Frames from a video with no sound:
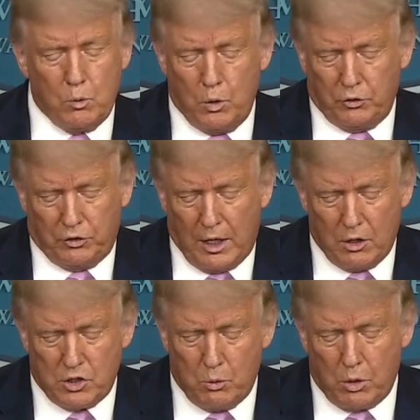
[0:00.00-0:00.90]
we'll see how
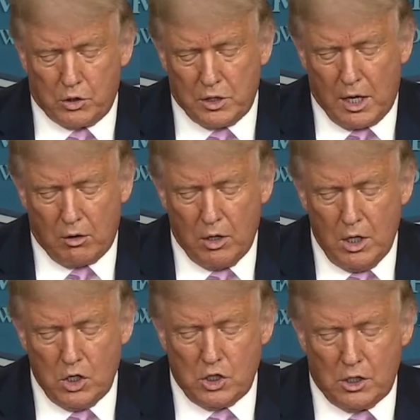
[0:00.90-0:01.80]
she works out.
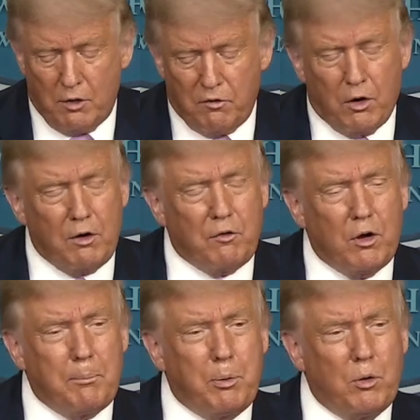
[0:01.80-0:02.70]
She did very,
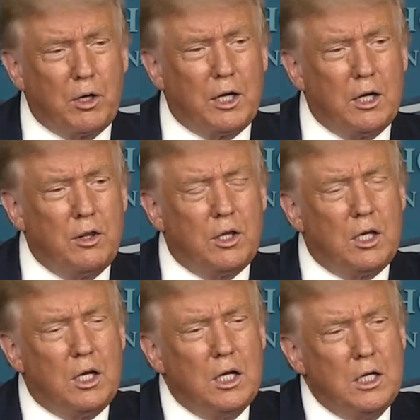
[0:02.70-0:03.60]
very poorly in
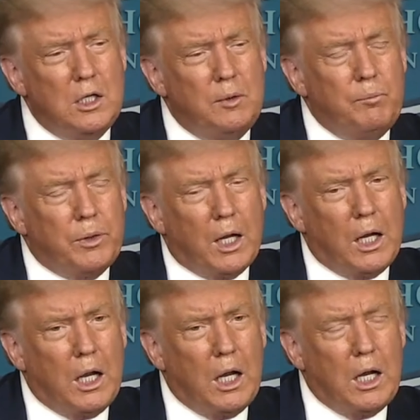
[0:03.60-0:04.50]
the
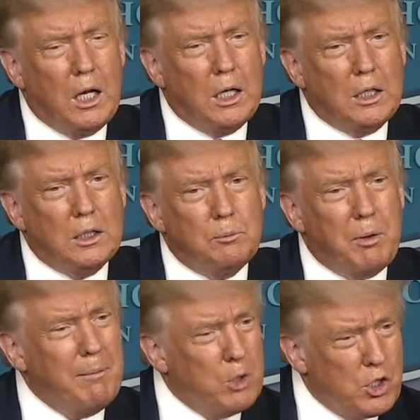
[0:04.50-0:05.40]
uh,
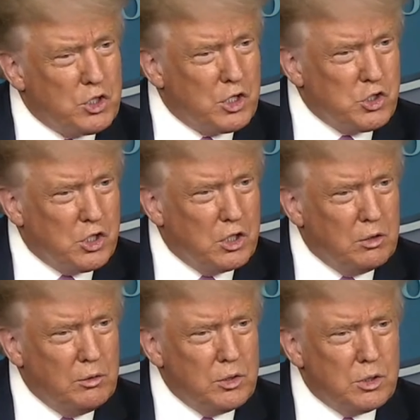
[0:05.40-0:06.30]
primaries, as you
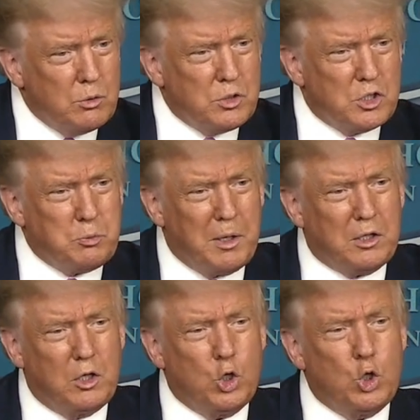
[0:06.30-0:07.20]
know. She was
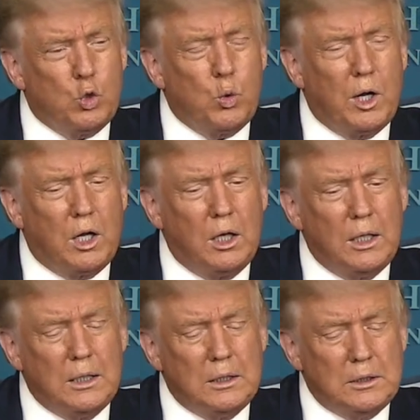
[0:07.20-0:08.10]
expected to do well.
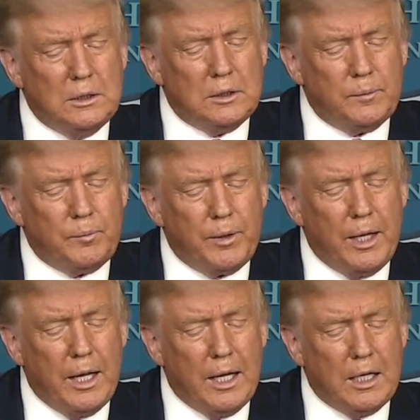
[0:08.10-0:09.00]

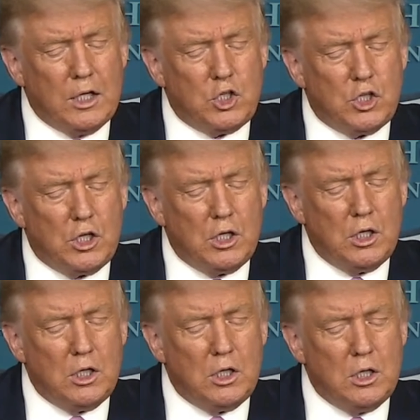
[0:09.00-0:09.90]
And
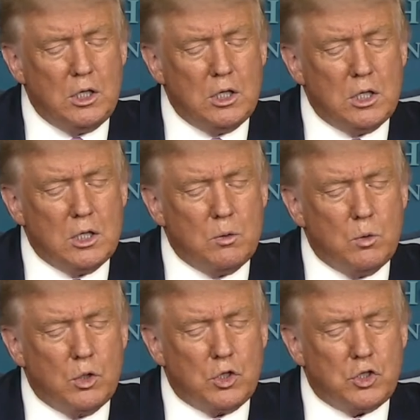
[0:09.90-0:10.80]
she
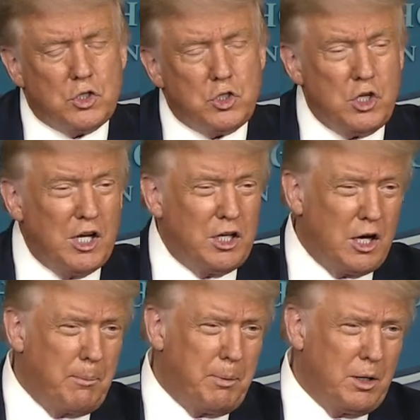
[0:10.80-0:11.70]
was, she ended
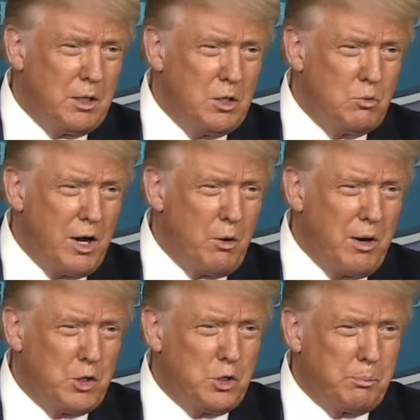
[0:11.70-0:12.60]
up at right
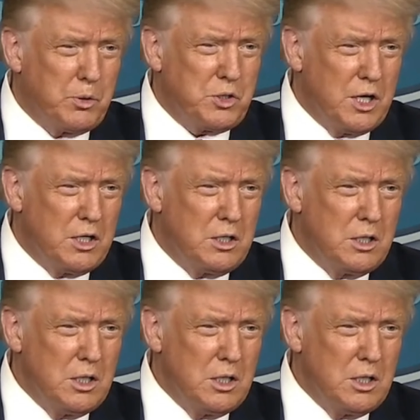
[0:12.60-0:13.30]
around 2%